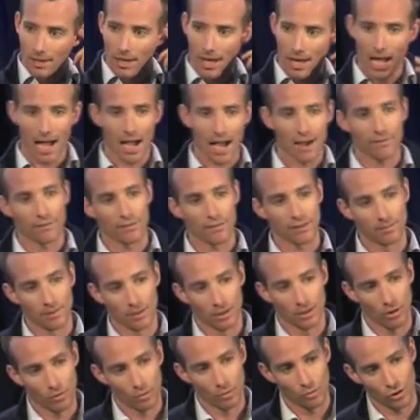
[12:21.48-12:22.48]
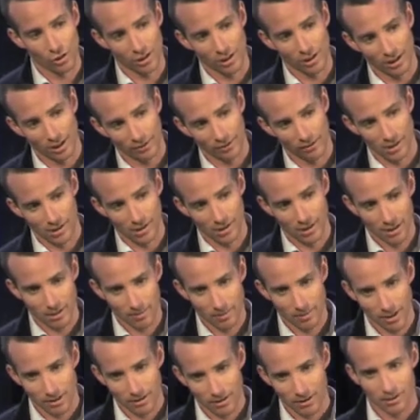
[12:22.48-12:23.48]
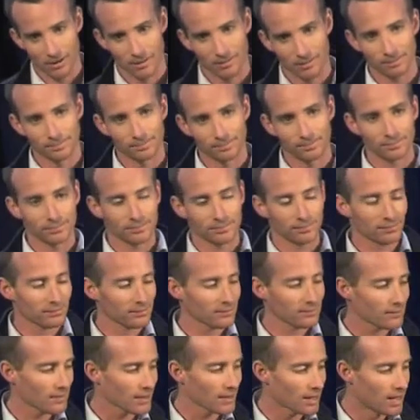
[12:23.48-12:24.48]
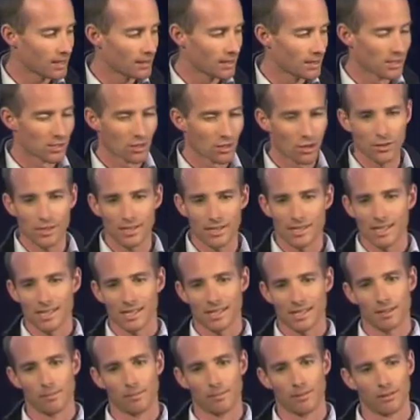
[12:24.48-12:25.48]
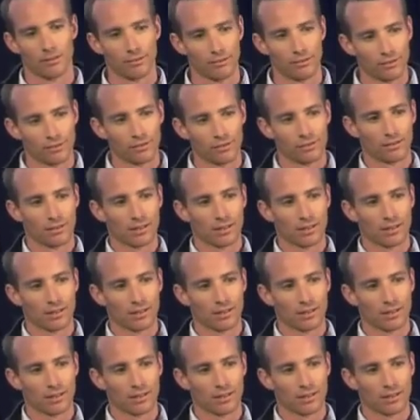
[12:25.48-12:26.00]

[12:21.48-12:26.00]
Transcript: Half of them are not working after 6 months, and there's no system of